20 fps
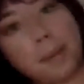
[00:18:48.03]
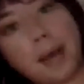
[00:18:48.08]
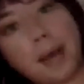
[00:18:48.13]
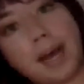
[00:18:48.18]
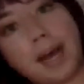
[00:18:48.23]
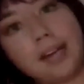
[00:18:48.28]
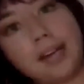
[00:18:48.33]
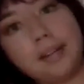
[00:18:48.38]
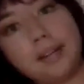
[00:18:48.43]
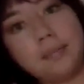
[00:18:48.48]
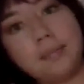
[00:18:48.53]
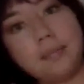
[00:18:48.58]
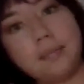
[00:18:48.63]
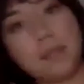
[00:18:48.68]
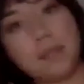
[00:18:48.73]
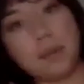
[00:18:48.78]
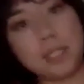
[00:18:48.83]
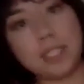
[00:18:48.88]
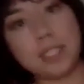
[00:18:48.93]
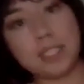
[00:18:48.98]
my pot,
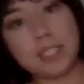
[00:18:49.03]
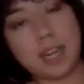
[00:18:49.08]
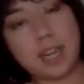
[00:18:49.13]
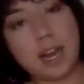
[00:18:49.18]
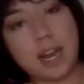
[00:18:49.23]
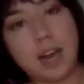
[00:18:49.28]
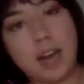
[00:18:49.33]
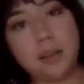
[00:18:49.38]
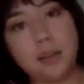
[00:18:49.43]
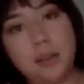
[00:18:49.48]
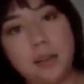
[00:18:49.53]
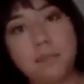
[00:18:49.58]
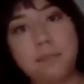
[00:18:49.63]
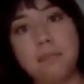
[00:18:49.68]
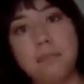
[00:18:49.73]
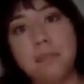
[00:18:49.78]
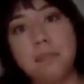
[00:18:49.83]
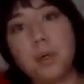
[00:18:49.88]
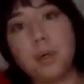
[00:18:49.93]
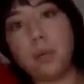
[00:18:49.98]
I rinsed it out,
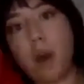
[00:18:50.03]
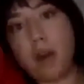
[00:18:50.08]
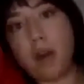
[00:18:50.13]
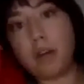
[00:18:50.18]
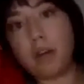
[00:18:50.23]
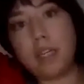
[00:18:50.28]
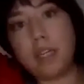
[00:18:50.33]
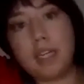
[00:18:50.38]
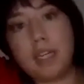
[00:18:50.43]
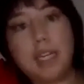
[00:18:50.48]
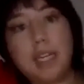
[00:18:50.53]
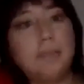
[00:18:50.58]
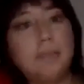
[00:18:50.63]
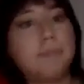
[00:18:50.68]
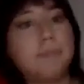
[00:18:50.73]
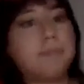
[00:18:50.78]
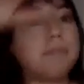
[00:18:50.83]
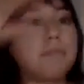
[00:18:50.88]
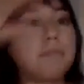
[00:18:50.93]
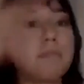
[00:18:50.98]
put water in
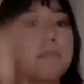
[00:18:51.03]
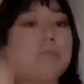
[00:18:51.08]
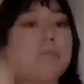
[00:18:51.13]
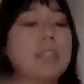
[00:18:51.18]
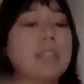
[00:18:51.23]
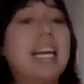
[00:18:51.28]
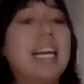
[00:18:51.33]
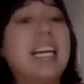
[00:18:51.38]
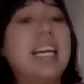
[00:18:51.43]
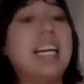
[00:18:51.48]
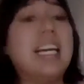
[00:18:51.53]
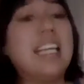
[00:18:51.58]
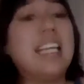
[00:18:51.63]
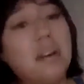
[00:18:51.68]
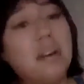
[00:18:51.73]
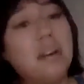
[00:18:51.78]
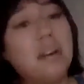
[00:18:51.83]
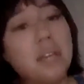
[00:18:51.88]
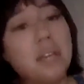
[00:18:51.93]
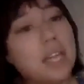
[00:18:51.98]
it. I
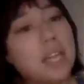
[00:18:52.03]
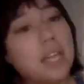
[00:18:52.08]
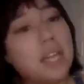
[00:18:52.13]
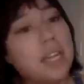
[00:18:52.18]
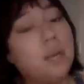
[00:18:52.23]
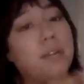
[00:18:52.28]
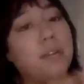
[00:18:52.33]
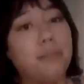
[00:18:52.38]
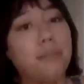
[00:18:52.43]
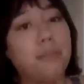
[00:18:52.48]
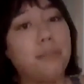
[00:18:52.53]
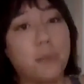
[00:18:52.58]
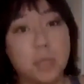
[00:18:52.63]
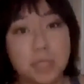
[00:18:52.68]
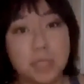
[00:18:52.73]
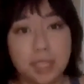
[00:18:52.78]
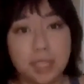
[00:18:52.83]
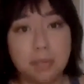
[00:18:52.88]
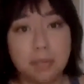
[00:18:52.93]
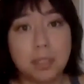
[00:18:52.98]
calculated what
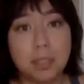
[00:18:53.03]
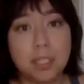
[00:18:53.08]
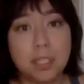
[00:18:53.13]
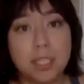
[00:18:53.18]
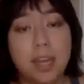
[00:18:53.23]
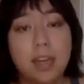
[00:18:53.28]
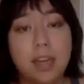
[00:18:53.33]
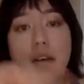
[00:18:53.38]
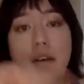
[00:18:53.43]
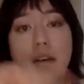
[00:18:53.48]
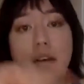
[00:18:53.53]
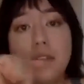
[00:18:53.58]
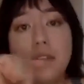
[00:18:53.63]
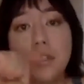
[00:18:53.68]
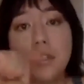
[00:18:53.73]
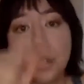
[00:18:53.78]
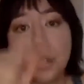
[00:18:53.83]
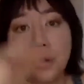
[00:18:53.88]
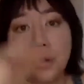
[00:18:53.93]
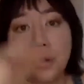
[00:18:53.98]
14% of
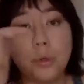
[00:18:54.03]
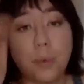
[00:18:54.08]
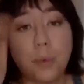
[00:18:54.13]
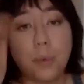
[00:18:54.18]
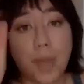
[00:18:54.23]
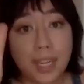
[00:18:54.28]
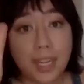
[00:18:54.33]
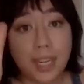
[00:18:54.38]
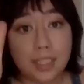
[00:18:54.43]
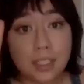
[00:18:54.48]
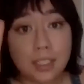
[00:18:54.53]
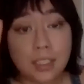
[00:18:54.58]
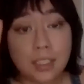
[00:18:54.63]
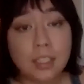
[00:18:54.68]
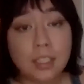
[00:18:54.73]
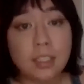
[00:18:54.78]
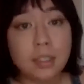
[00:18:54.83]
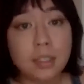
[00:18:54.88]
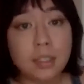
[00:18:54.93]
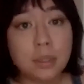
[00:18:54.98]
the total weight
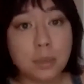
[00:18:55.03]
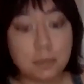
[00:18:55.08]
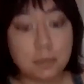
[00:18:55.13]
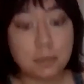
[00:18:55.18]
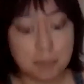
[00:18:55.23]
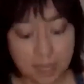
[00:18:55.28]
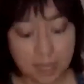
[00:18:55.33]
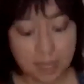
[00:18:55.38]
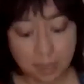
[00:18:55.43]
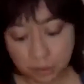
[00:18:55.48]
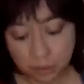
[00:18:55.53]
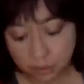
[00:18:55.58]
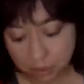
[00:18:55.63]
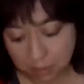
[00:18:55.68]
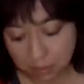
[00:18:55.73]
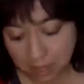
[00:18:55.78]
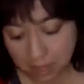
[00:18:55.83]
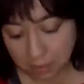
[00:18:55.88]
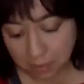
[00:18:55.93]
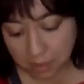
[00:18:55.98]
would be, which
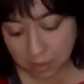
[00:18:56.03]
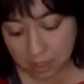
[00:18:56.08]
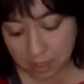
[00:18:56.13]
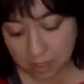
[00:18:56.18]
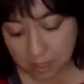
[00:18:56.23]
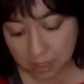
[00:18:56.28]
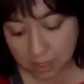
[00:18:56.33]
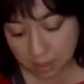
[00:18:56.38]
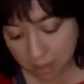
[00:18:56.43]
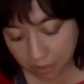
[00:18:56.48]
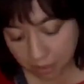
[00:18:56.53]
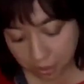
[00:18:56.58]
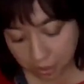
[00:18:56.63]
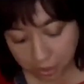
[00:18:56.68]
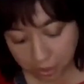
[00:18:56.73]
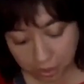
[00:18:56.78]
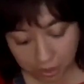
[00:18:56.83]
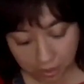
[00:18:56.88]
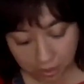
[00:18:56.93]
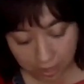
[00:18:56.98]
for me was about
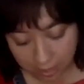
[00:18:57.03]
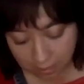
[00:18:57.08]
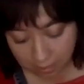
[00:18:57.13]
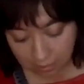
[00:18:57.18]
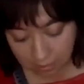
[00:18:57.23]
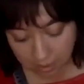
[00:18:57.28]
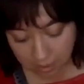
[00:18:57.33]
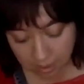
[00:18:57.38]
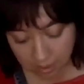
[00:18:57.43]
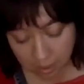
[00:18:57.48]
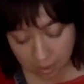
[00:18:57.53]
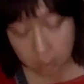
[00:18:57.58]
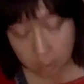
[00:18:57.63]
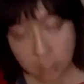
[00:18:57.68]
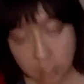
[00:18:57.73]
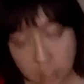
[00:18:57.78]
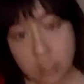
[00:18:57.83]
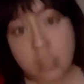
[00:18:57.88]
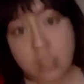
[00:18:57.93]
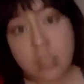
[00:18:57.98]
30 grams
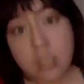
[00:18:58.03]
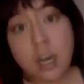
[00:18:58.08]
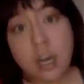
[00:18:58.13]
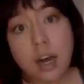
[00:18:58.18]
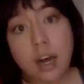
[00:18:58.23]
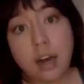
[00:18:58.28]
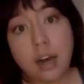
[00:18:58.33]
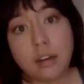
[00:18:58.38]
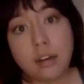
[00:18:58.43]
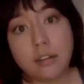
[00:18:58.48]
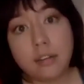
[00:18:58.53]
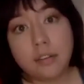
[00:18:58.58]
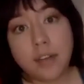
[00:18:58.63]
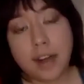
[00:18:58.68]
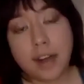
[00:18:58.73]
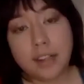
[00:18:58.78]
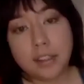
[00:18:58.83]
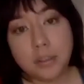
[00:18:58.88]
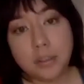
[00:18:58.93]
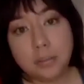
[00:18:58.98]
of
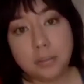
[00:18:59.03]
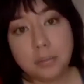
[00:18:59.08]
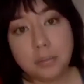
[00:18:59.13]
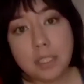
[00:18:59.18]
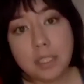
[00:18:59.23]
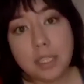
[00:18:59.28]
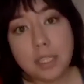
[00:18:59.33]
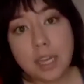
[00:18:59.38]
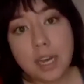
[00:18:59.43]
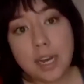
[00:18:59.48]
alum.